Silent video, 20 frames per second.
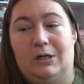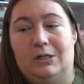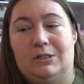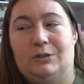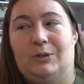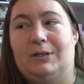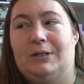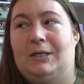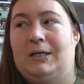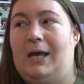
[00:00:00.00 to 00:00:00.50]

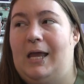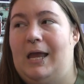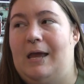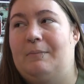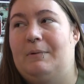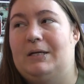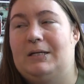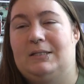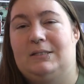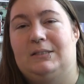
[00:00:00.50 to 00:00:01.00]
So I think I am
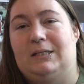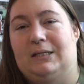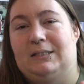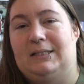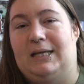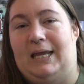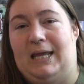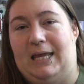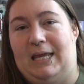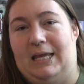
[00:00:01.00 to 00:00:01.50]
going to stick
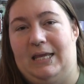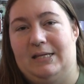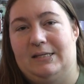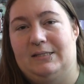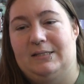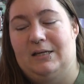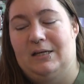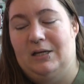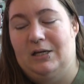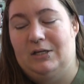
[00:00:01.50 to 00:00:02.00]
to 8